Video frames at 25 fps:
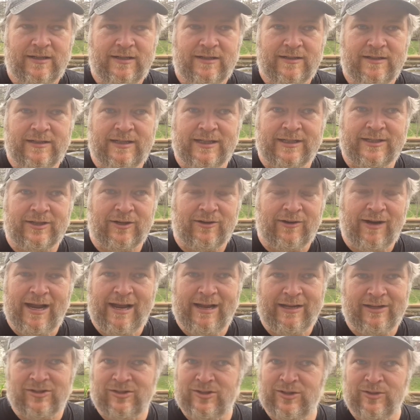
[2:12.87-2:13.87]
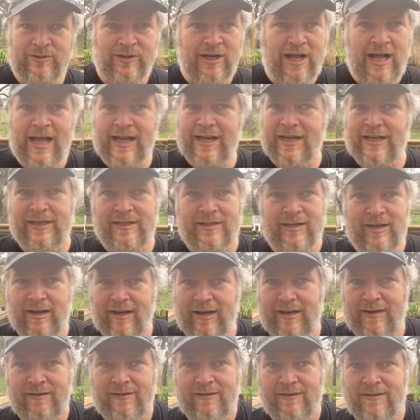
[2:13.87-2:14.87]
that their eggs do not
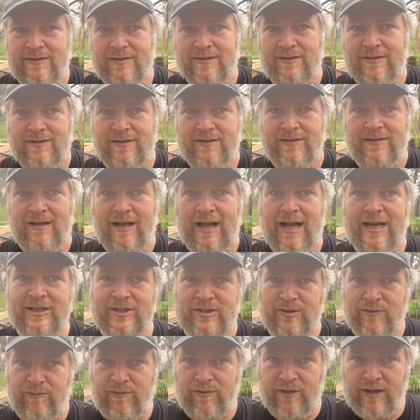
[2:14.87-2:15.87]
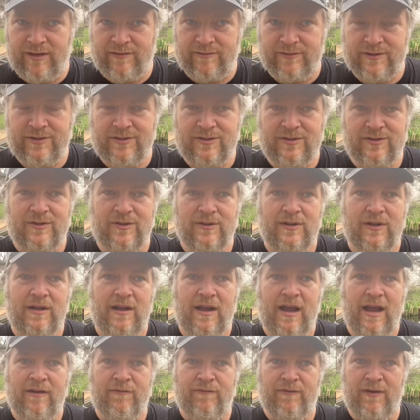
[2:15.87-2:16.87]
contain isoflavins
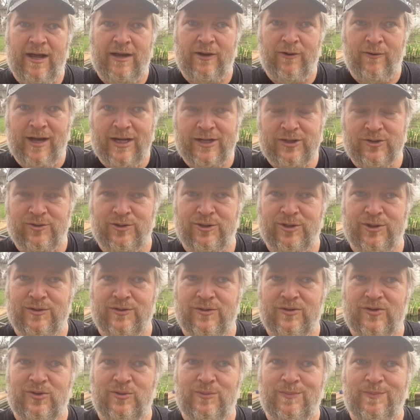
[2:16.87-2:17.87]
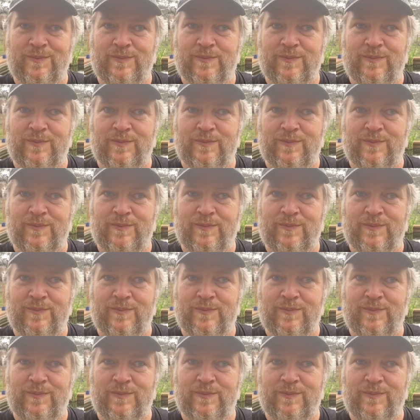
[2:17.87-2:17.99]
and phytoestrogens.